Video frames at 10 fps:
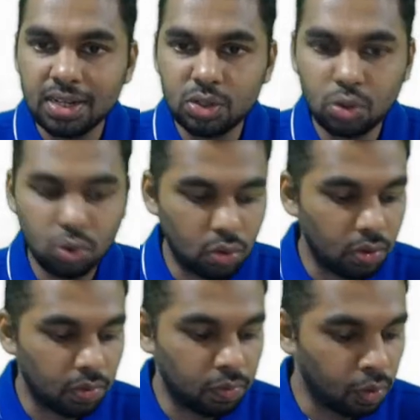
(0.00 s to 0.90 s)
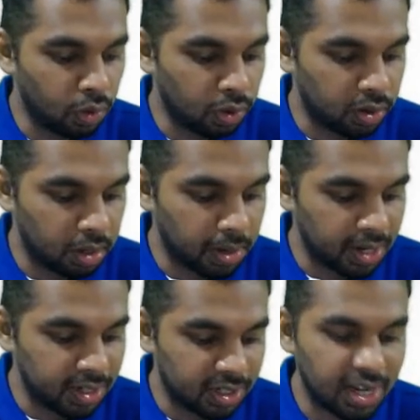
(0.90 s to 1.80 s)
So for
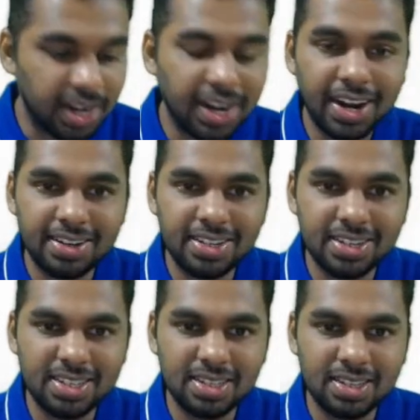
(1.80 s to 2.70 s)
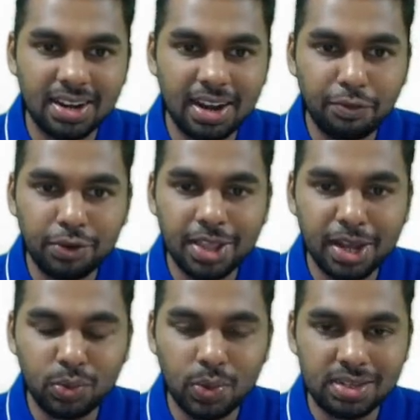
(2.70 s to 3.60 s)
Himanshi, I had just left
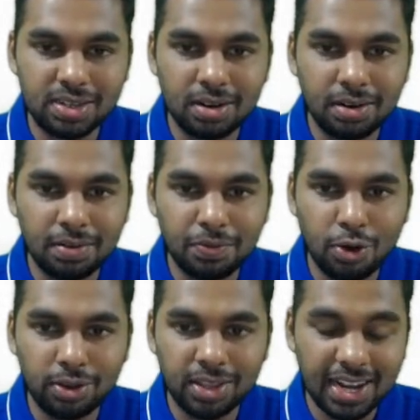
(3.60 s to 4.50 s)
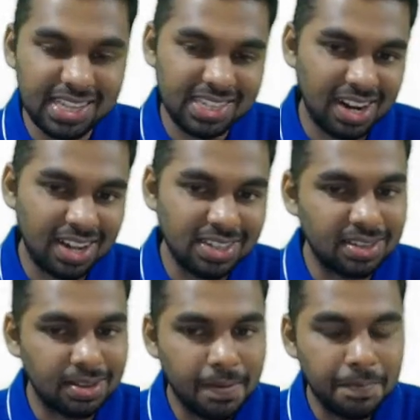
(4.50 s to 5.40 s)
that question for the next class.
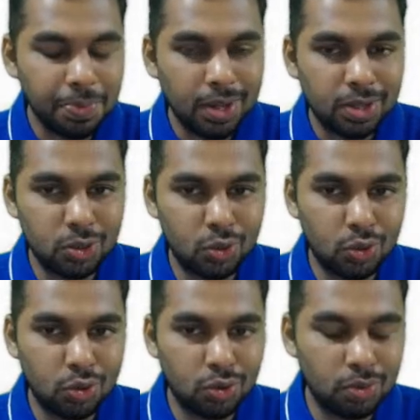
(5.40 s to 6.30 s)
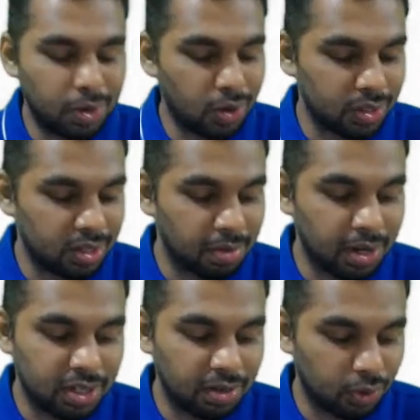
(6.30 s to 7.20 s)
So because
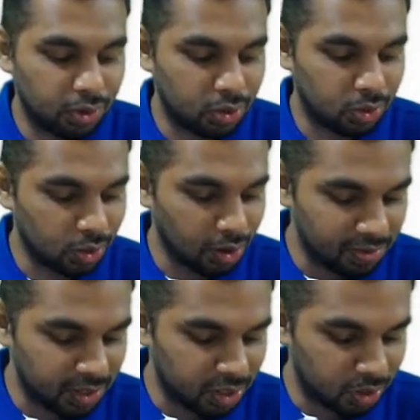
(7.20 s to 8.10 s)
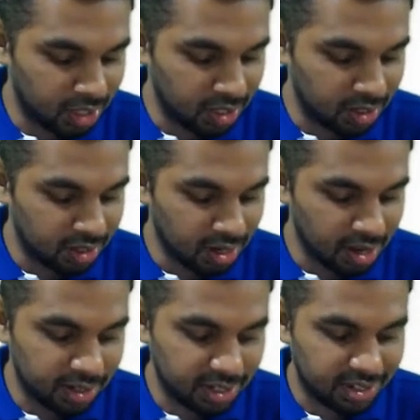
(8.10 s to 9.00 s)
Himanshi wants to solve it today,
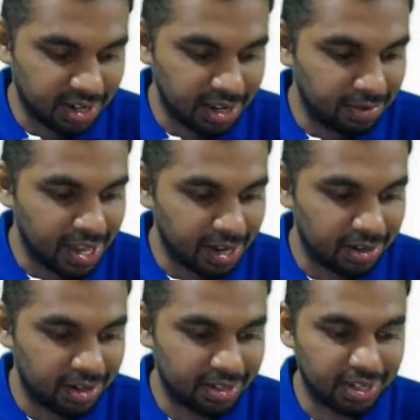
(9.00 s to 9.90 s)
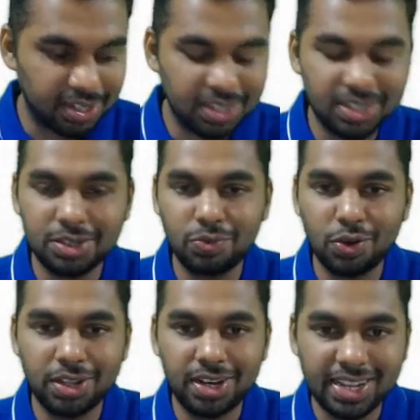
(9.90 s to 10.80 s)
I'll just leave that discussion
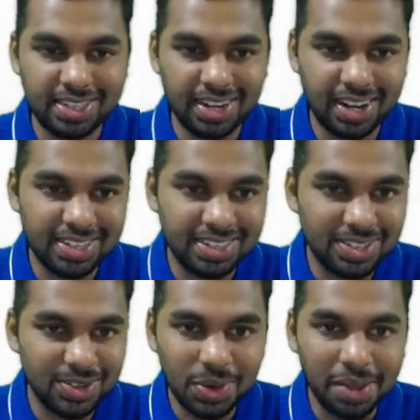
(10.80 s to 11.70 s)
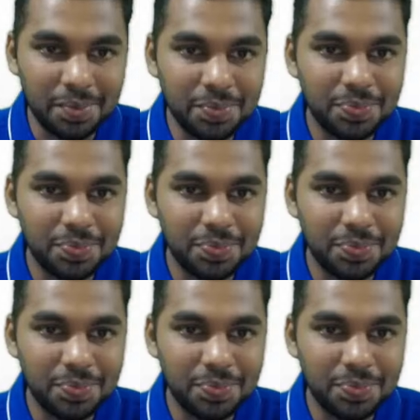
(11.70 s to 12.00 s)
for the next class. Okay.